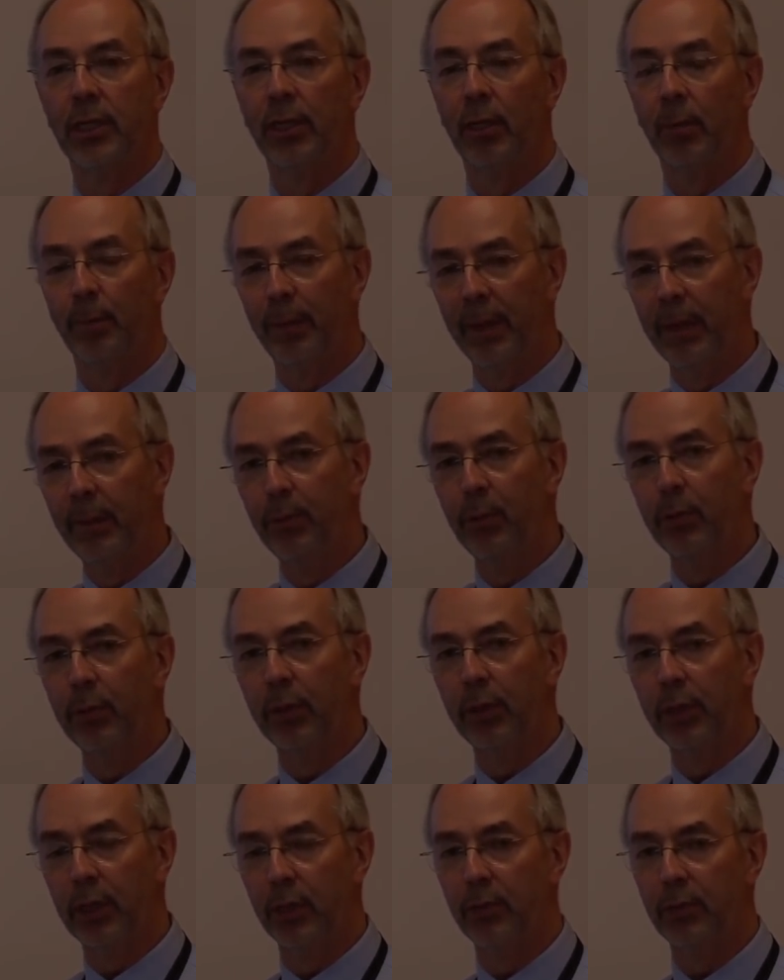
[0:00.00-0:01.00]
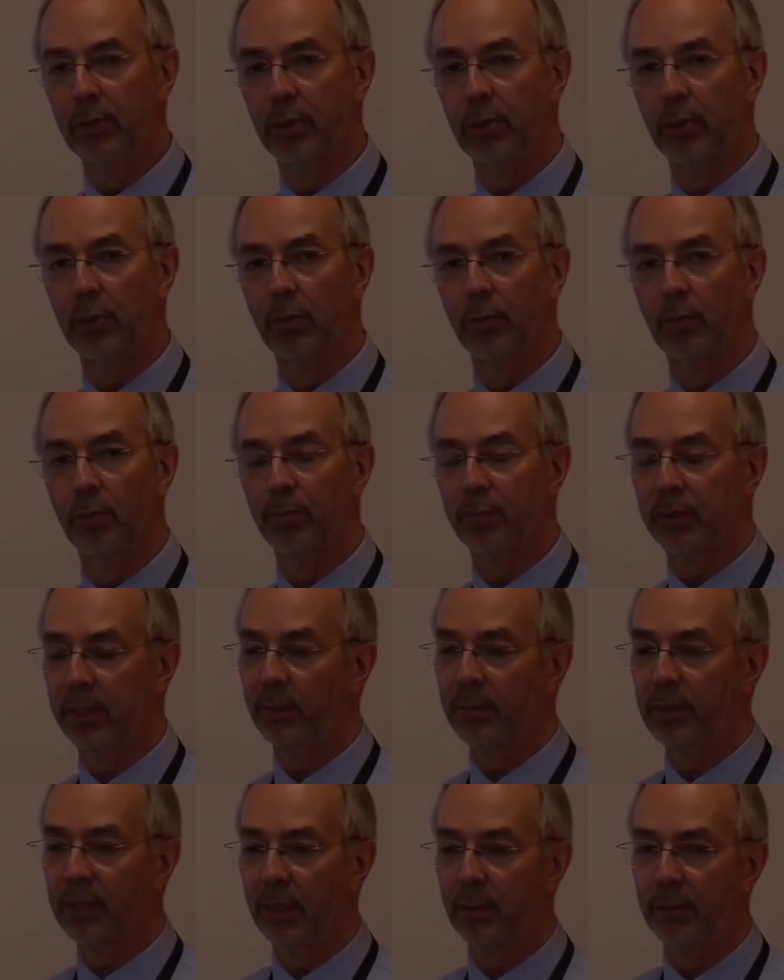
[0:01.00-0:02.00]
that people can go to.
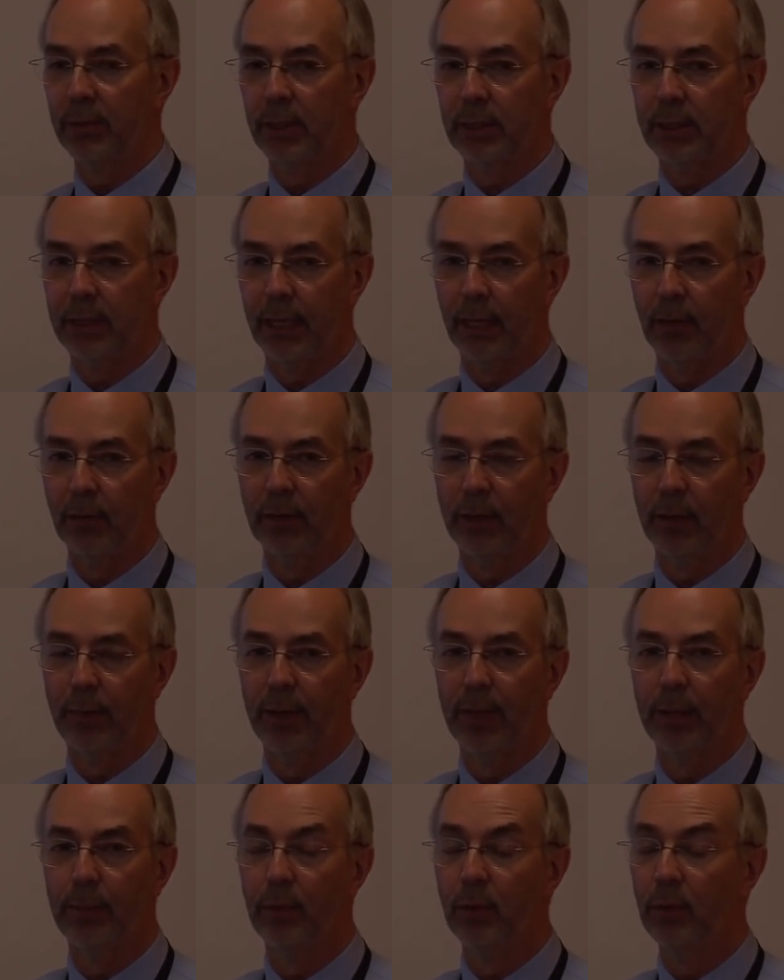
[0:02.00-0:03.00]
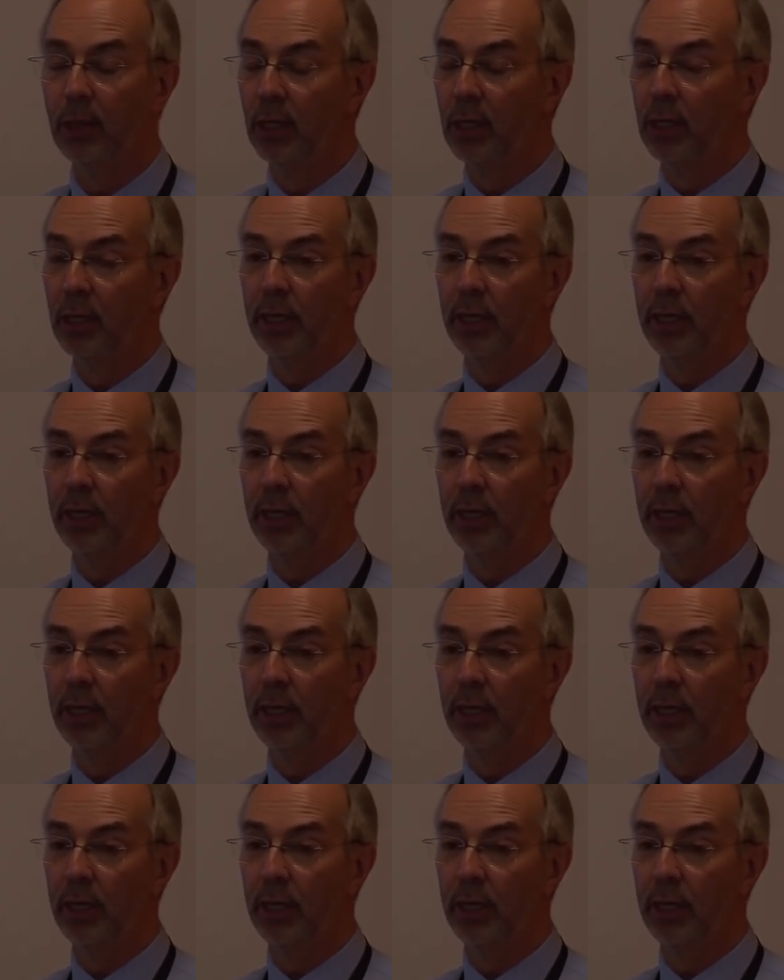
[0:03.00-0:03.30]
Sometimes it's the elderly people.